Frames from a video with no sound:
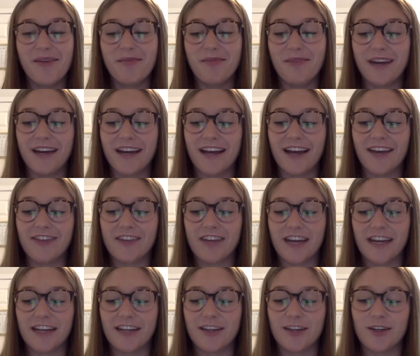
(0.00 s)
but I've
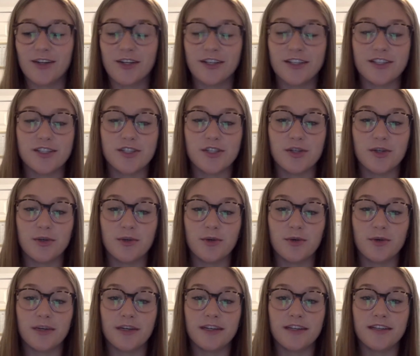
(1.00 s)
kind of learned
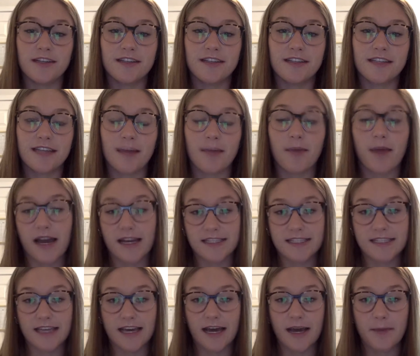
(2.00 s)
to get
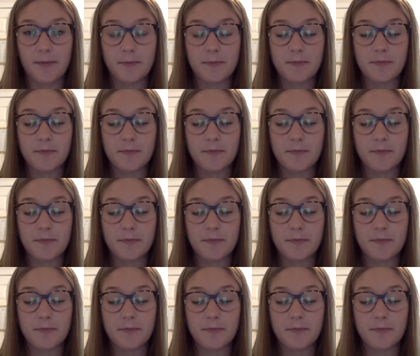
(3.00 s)
past that.